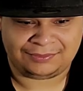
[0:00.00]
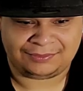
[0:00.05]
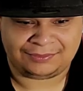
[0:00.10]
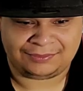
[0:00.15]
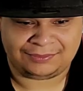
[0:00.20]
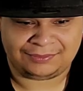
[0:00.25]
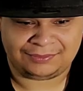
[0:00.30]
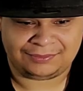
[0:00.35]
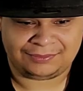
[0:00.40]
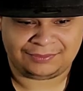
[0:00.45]

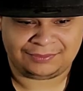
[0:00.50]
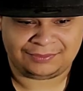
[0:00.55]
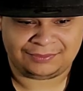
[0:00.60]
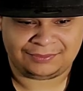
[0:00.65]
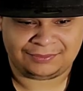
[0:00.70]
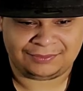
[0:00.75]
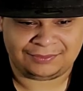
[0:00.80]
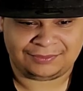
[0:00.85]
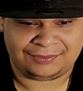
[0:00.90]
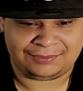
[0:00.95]

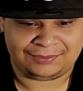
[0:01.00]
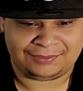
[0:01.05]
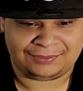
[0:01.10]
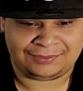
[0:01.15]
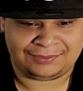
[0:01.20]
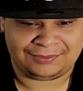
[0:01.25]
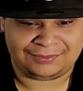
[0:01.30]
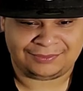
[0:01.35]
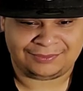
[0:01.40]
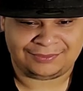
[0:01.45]

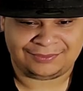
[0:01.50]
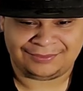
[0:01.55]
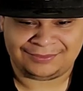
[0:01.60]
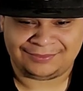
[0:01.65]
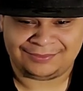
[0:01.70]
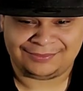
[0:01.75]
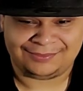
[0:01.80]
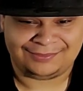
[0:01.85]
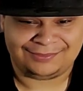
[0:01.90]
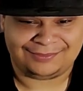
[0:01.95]

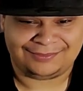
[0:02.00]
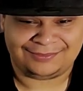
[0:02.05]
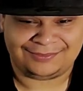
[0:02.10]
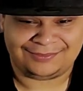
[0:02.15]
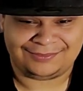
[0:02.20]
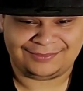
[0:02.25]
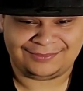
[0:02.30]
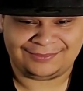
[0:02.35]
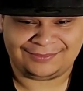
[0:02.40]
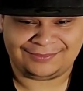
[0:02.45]

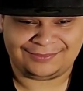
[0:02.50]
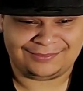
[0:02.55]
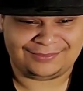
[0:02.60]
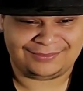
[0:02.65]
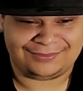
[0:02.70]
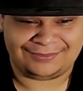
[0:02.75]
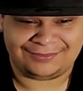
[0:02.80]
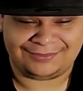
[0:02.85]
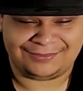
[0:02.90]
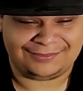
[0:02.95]

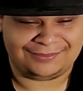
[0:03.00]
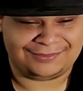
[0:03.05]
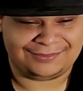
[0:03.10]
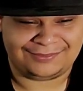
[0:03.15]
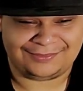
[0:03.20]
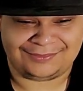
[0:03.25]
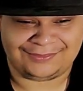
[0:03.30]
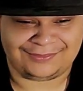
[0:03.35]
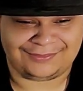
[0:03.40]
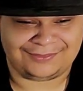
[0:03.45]

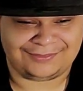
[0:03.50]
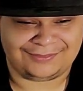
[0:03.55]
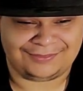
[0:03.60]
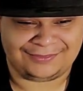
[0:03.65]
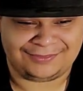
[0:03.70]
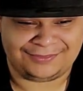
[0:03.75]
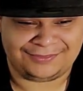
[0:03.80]
(silent)